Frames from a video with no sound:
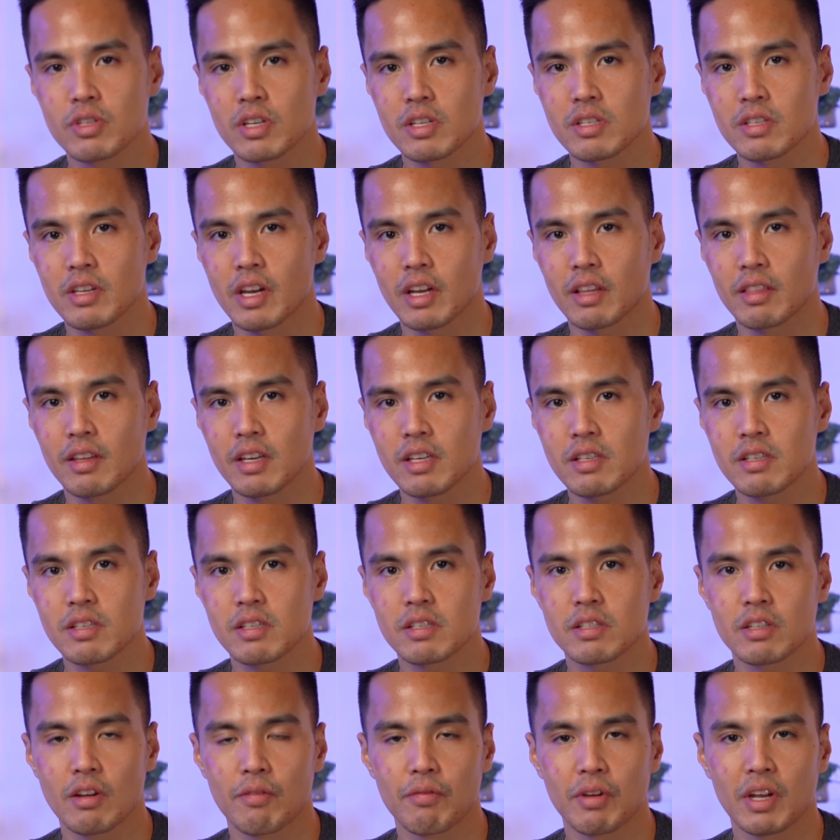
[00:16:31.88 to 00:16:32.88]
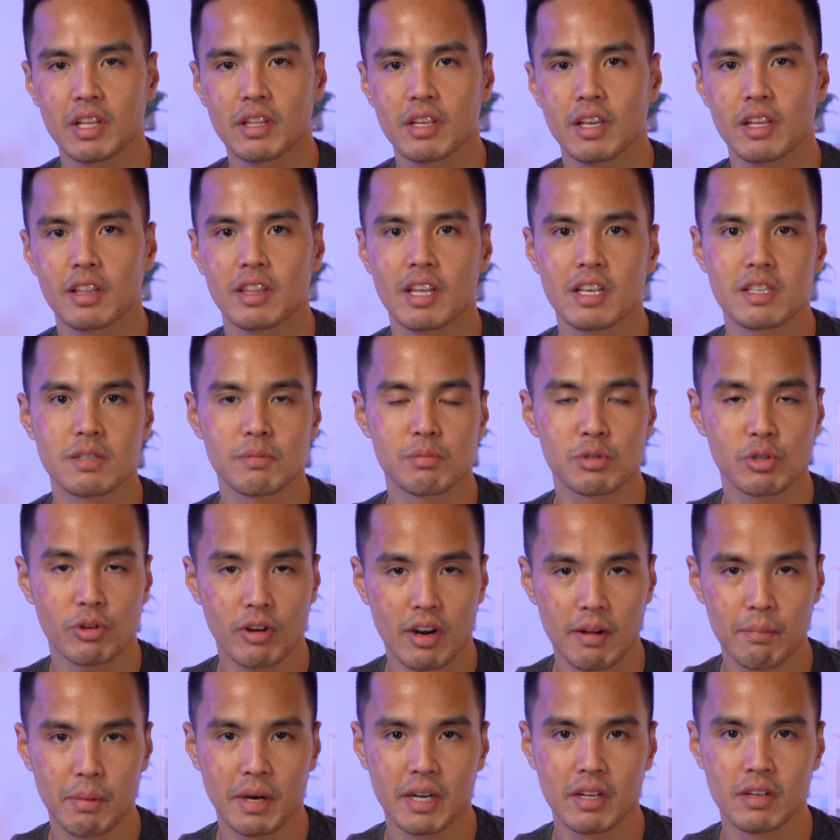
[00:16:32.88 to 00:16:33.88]
just like this, don't forget to hit that
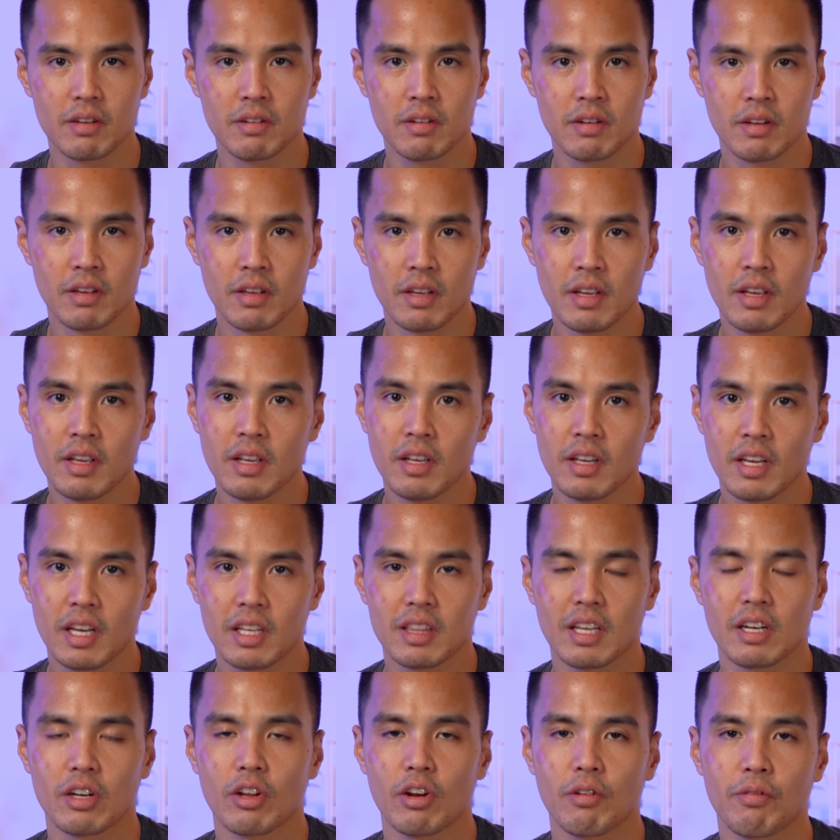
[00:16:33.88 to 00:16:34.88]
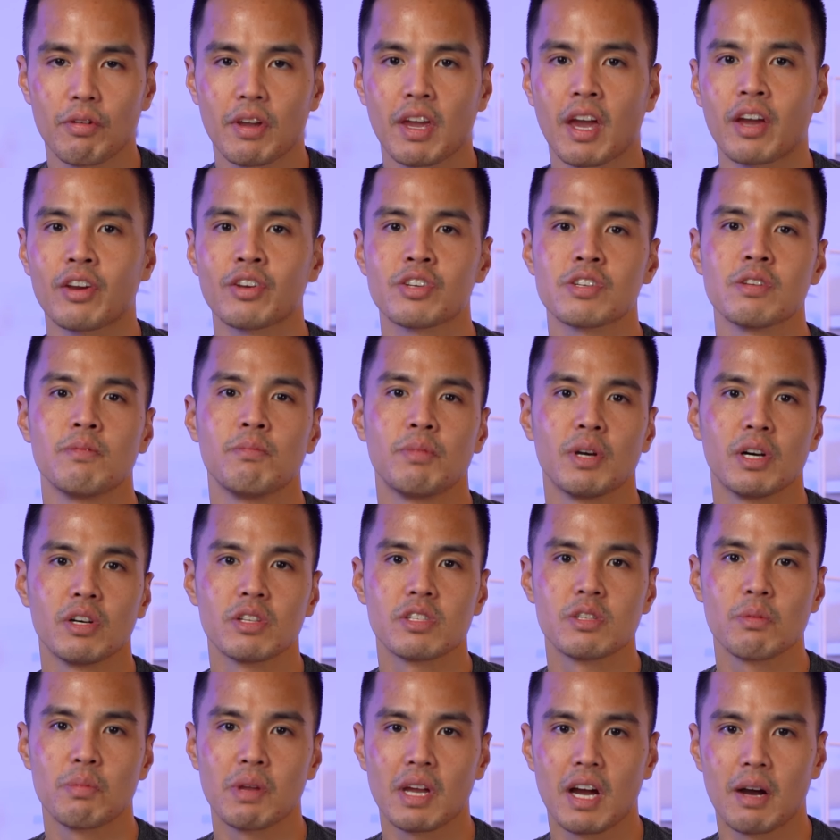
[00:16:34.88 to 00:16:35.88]
subscribe button, hit that notification
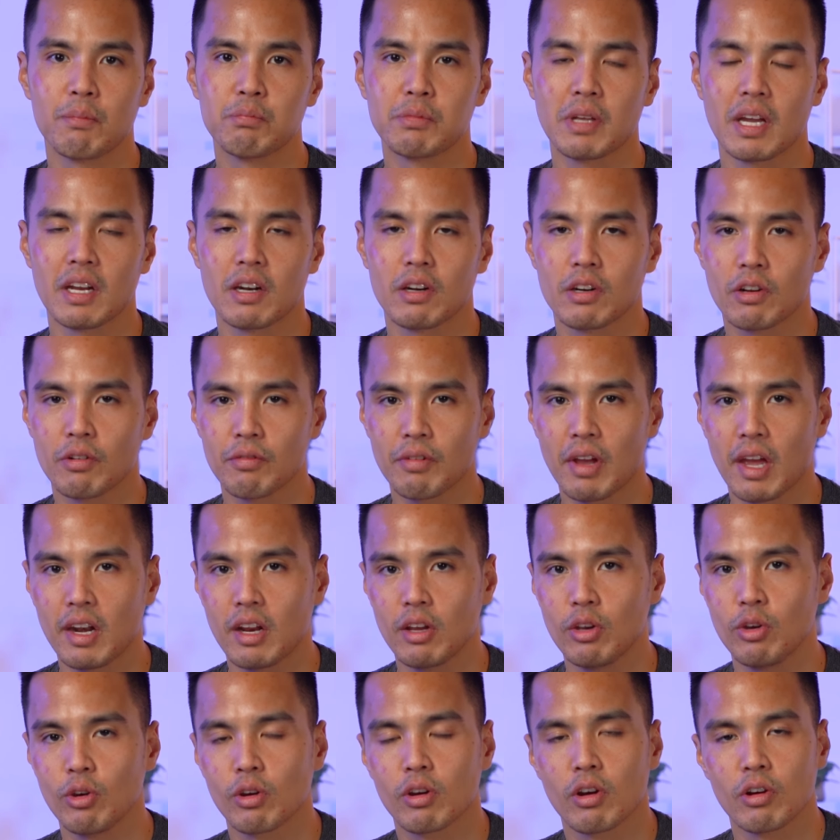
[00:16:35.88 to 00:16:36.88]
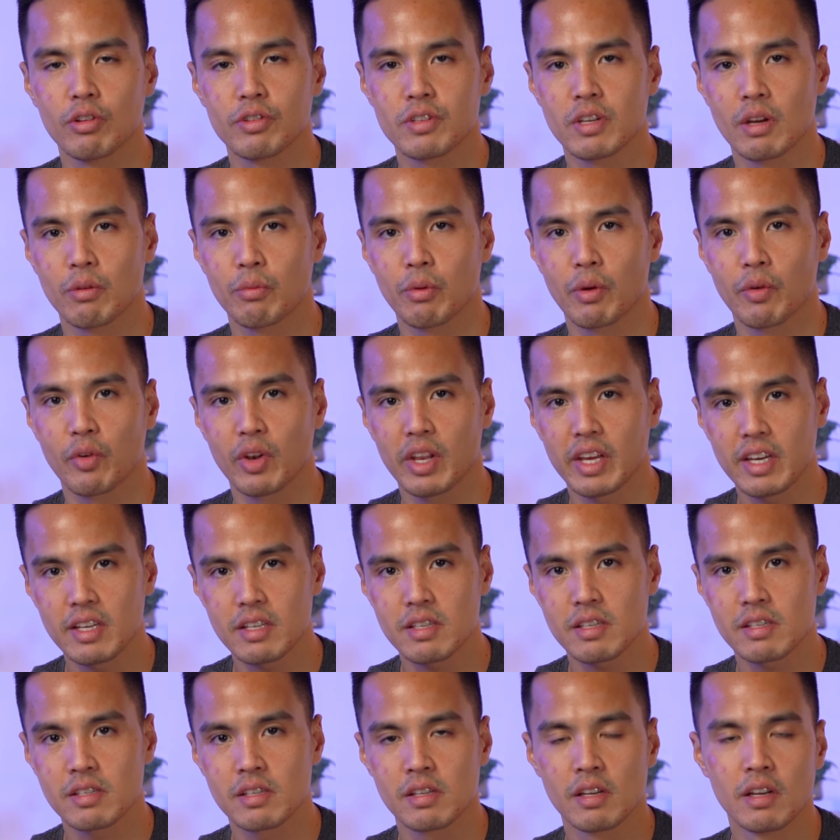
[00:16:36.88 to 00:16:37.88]
bell to be updated of any new content we
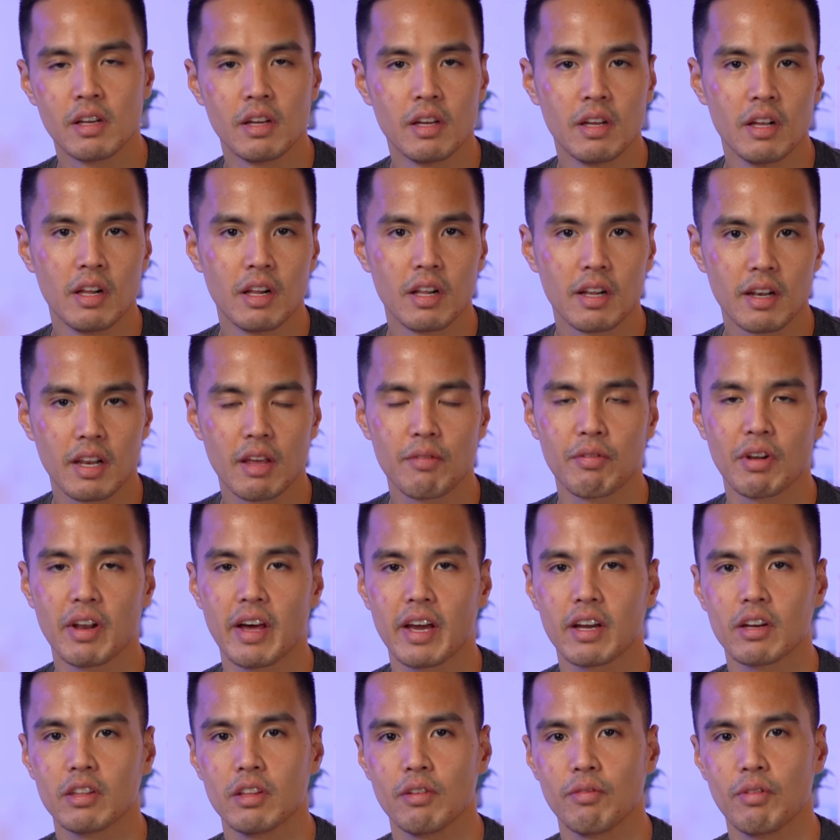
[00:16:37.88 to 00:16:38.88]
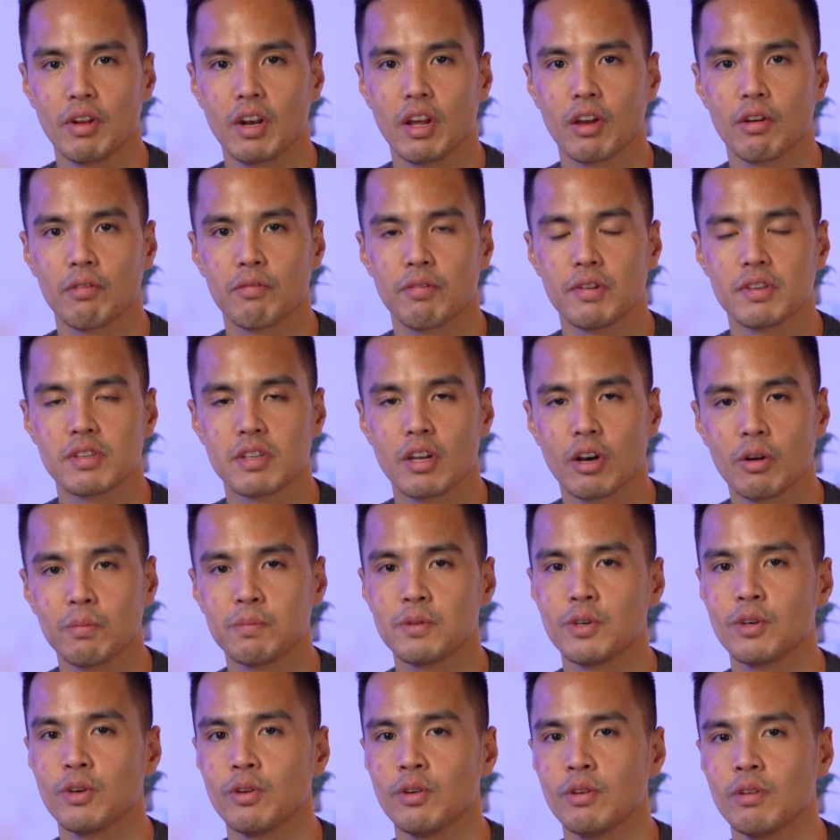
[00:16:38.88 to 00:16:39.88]
release. Leave a like on the video if it's
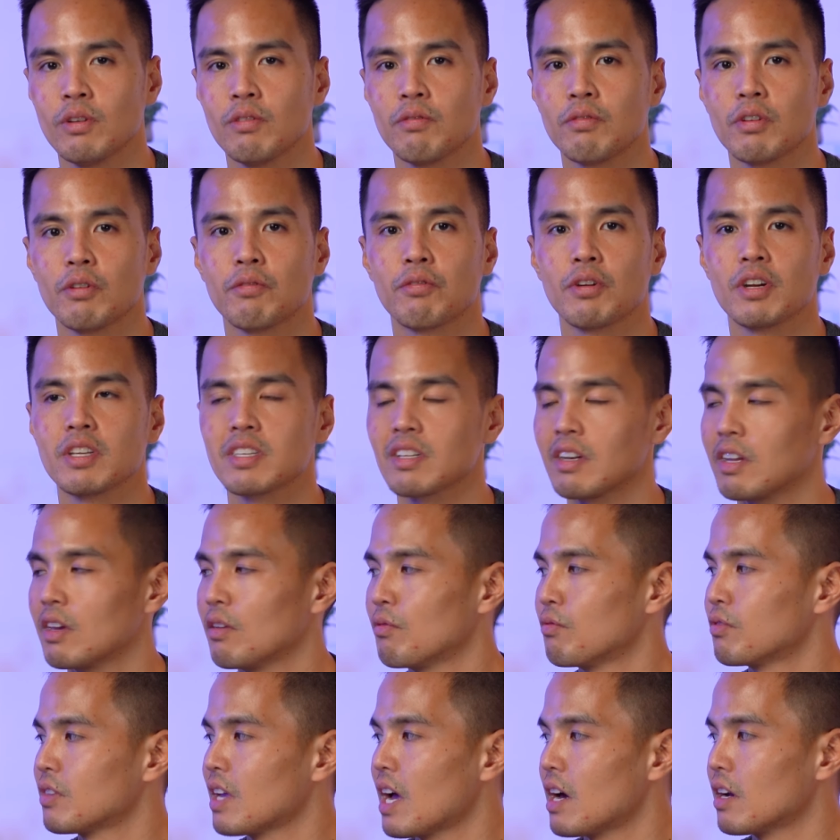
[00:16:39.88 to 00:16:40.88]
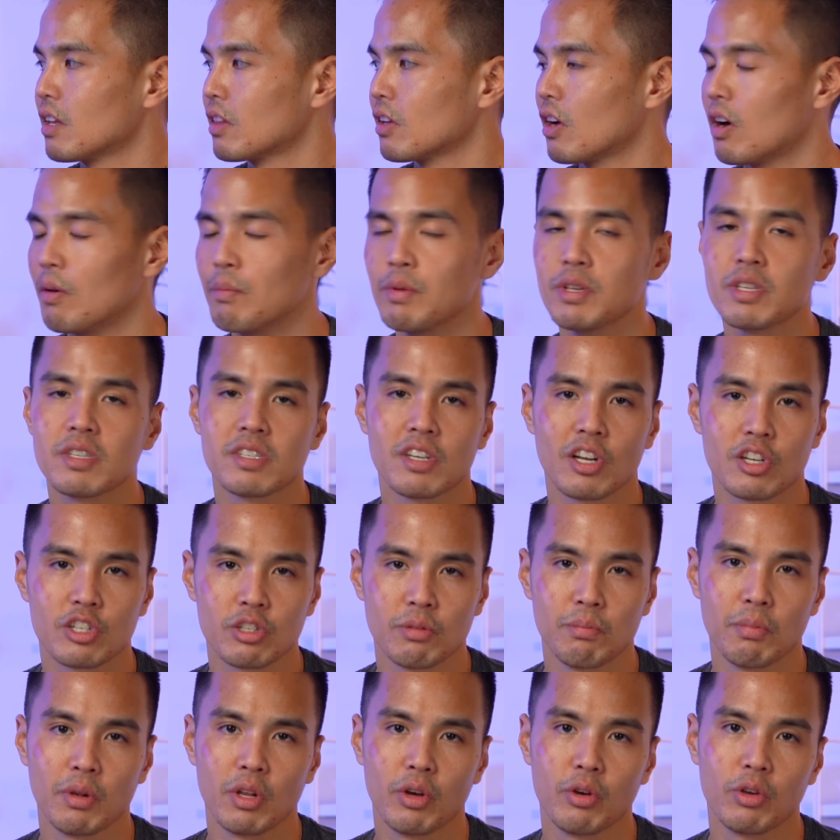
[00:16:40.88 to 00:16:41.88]
helped you. Feel free to leave down in the comments
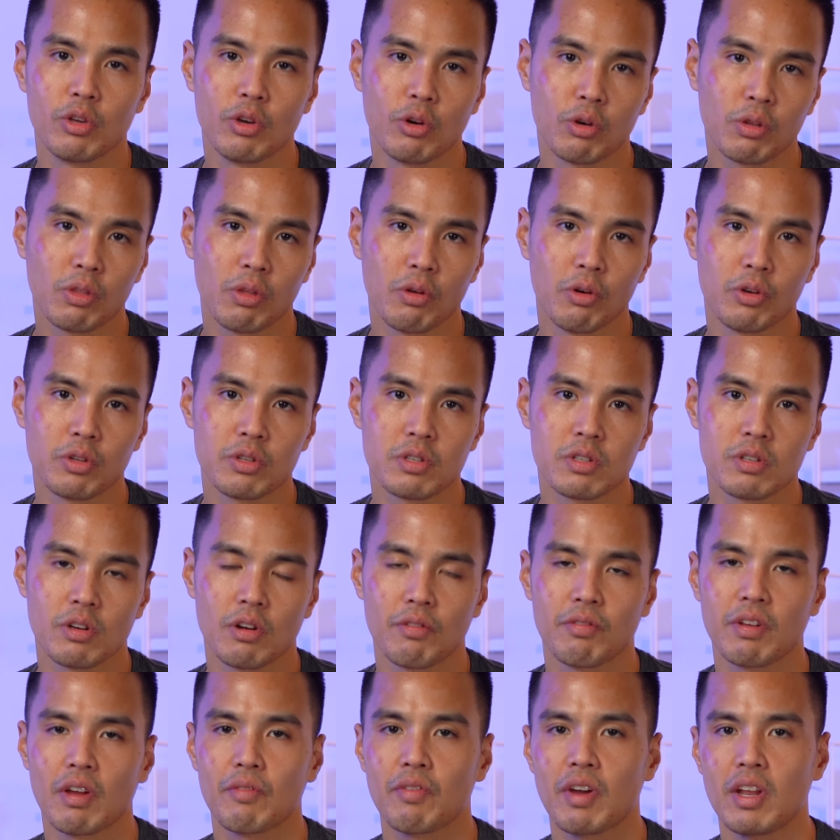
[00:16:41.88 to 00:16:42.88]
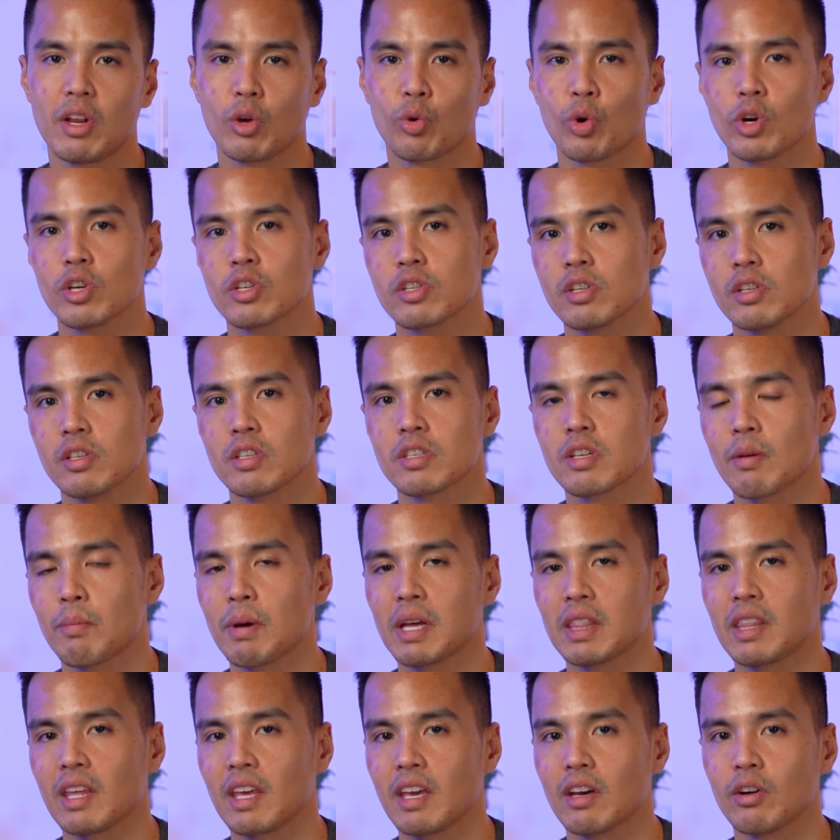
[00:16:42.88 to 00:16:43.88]
section below your thoughts, or if you have any questions
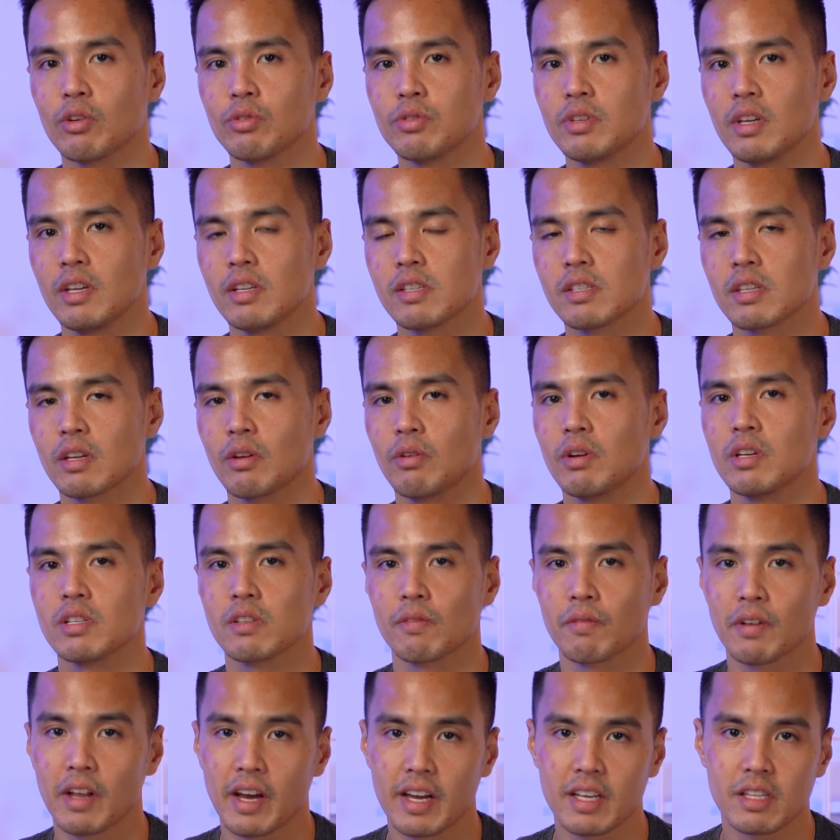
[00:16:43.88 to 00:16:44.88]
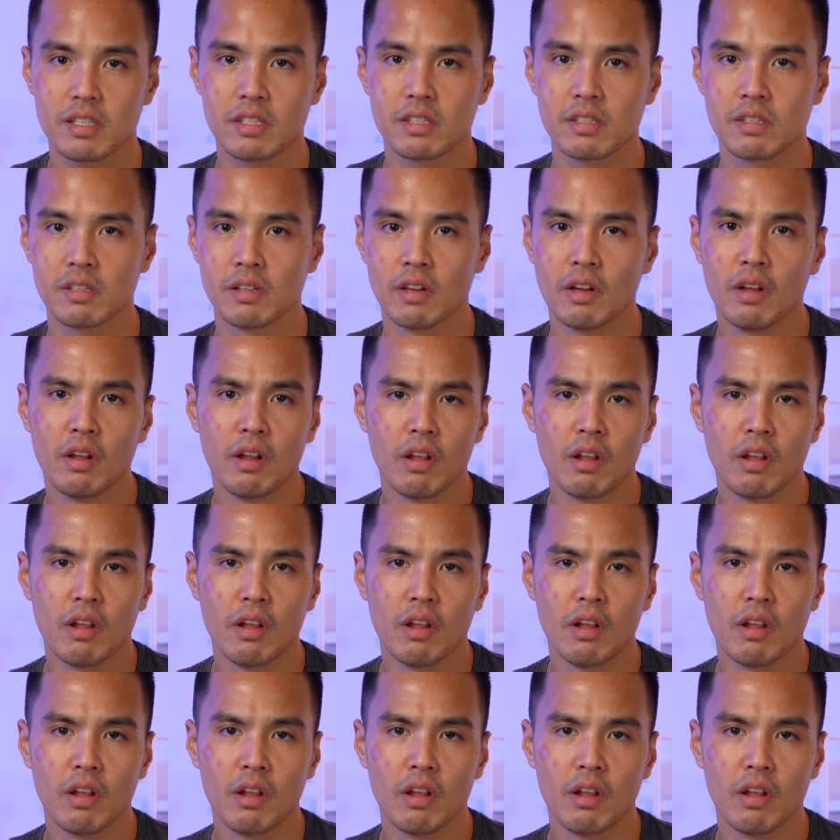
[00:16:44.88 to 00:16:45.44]
about the LD series of lights.